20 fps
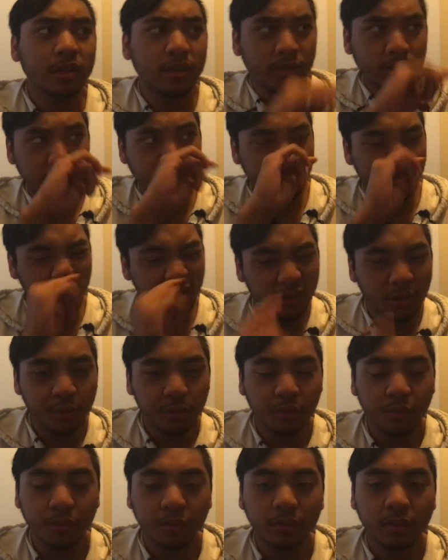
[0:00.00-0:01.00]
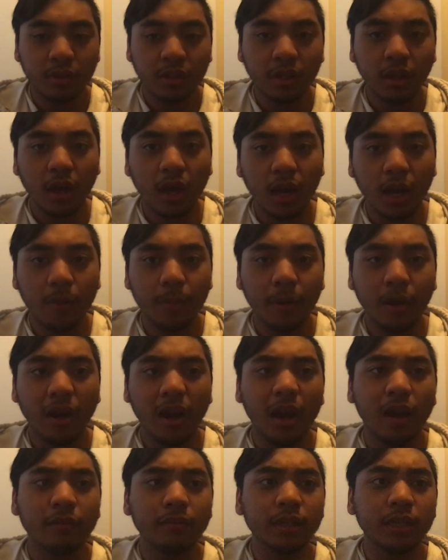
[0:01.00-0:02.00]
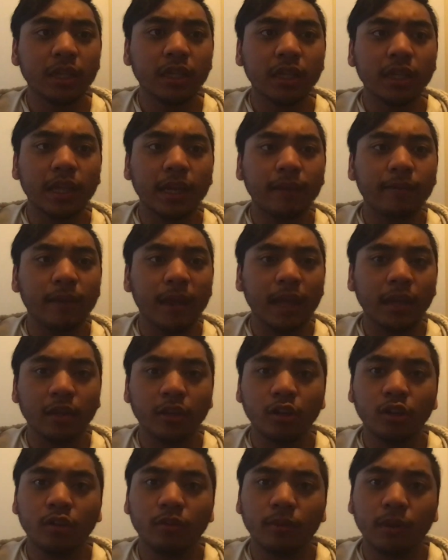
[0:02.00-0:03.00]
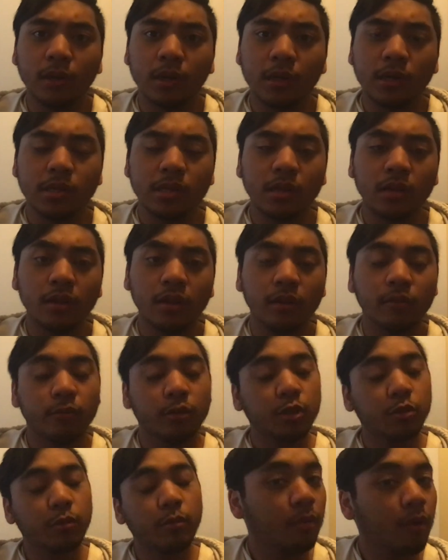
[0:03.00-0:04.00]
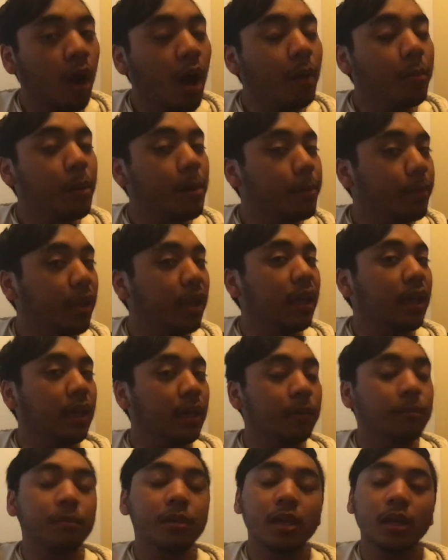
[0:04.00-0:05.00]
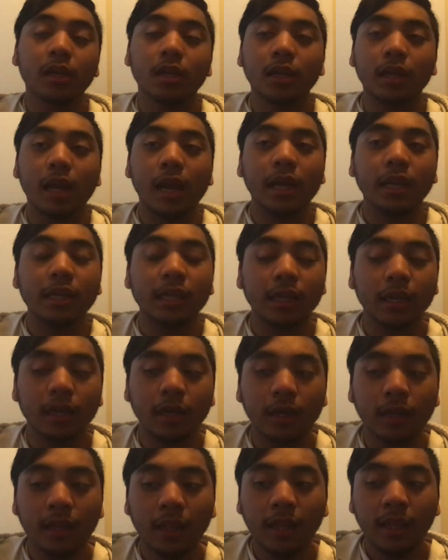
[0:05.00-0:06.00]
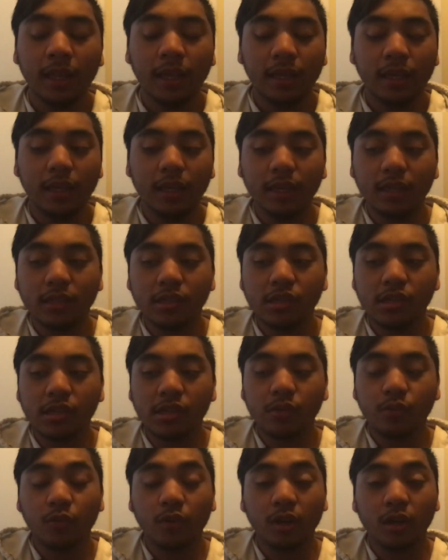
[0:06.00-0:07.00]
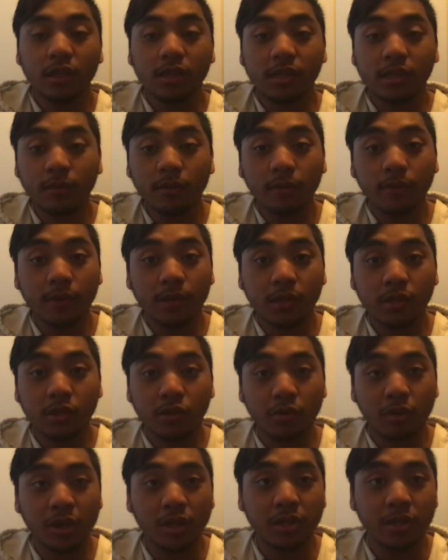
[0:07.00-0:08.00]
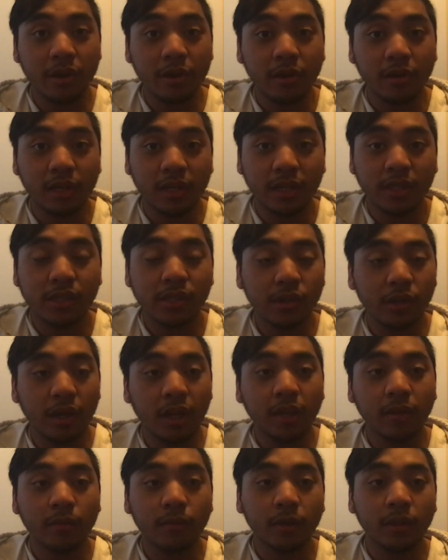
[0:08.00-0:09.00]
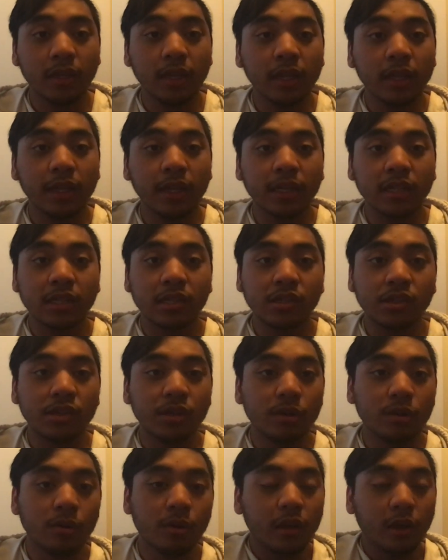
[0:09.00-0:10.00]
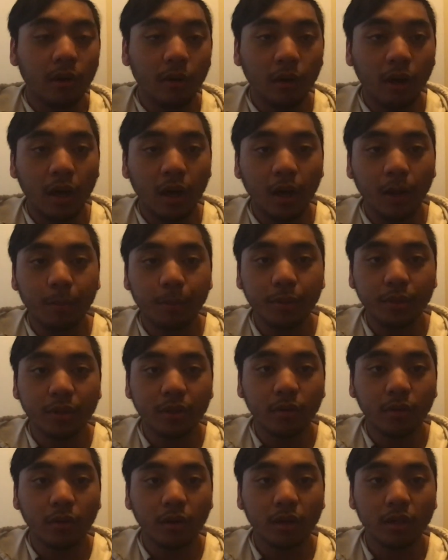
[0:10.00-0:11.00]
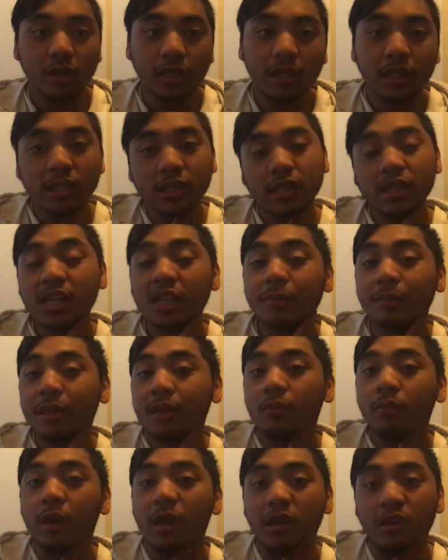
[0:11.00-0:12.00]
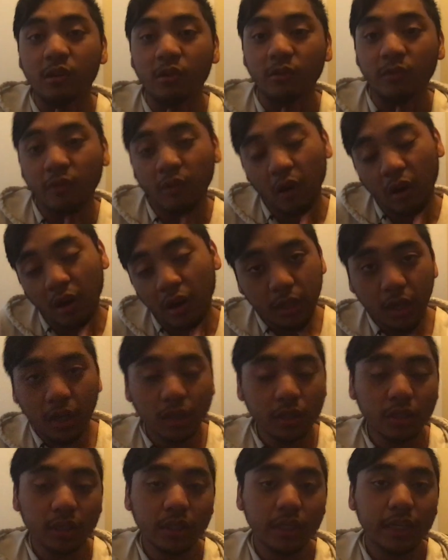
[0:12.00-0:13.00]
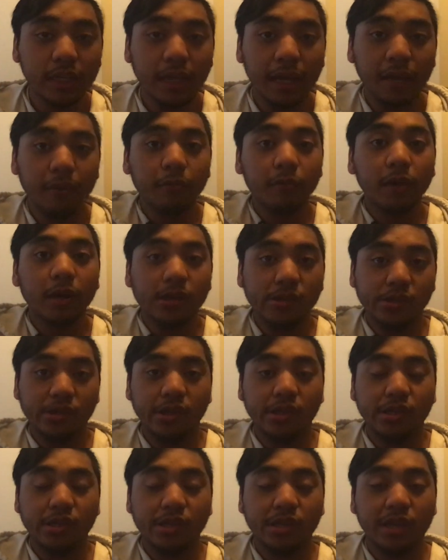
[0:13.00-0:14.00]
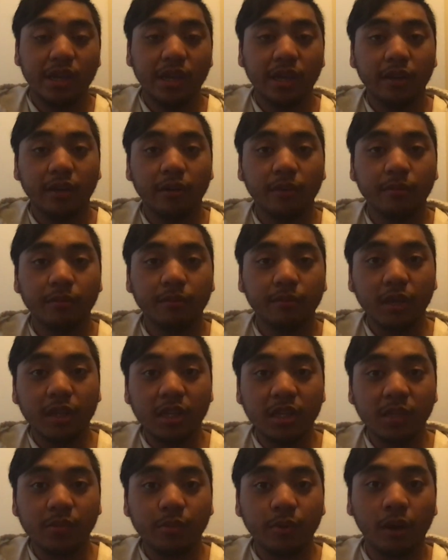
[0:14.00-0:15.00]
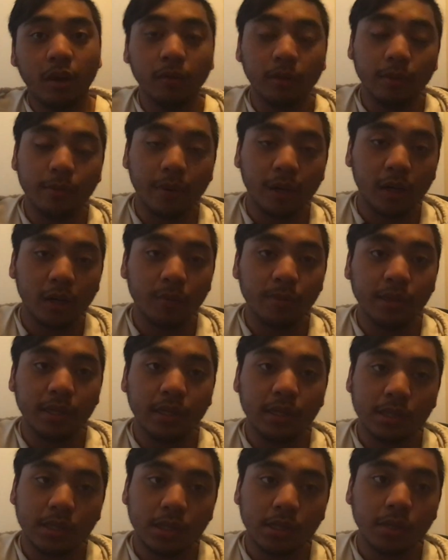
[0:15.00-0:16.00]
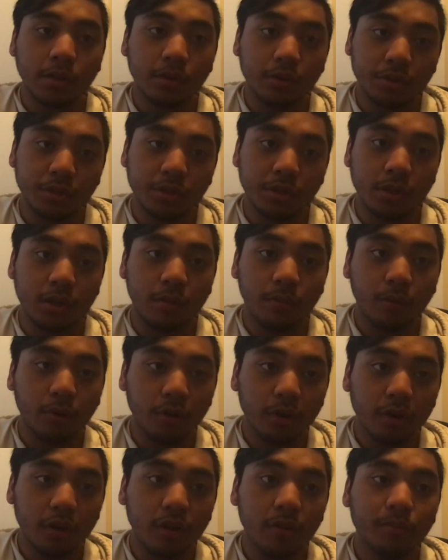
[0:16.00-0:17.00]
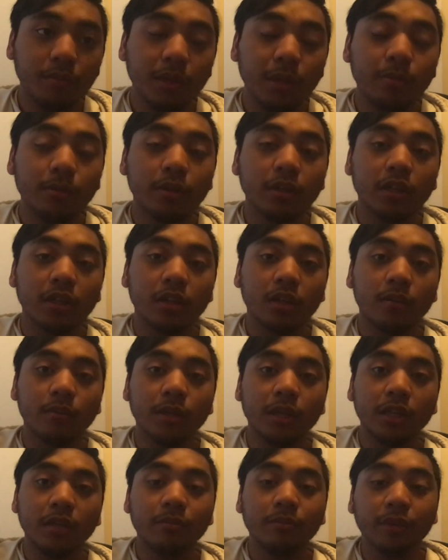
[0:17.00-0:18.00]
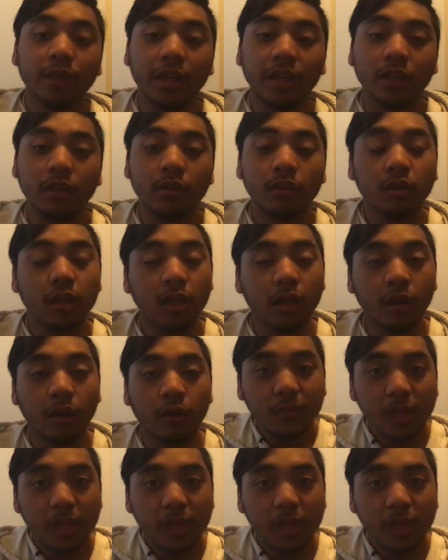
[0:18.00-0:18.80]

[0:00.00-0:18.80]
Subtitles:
There's no thought about having it in like Vancouver or something, which would probably be a good idea. It's just for some of us Torontonians or anyone that likes to go up north, it's gonna be way too far. Other than that, YCS Niagara is probably better because it's closer to the border and people can come in and play Yu-Gi-Oh!